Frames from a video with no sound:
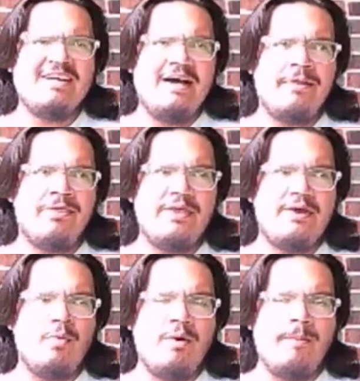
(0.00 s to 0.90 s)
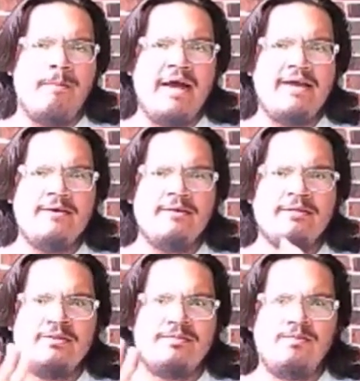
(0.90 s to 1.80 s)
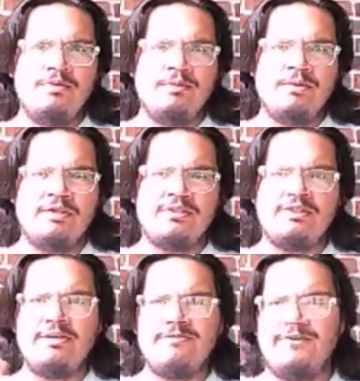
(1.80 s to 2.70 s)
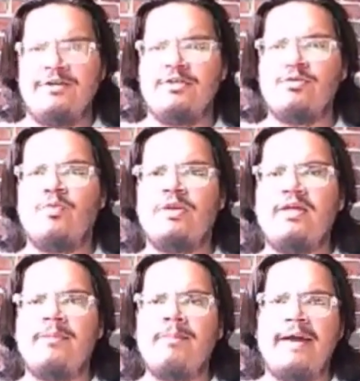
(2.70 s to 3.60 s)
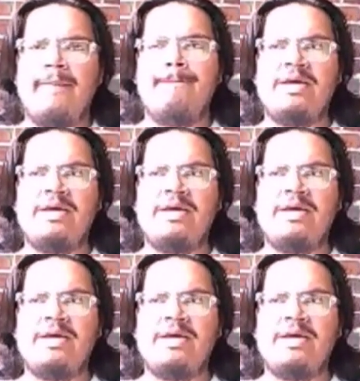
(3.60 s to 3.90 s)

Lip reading: I think with the stick figures of what they might